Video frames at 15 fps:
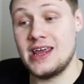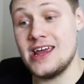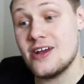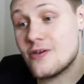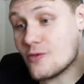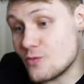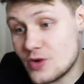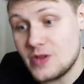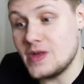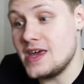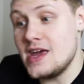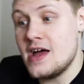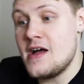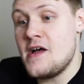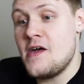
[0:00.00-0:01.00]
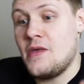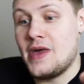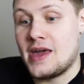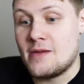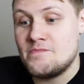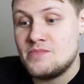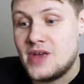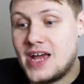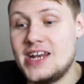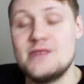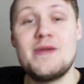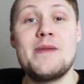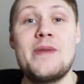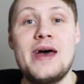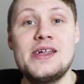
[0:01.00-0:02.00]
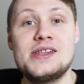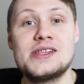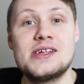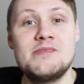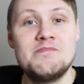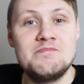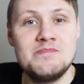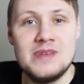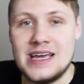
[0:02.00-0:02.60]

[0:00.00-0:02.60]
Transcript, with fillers: Here, really, like I did my best.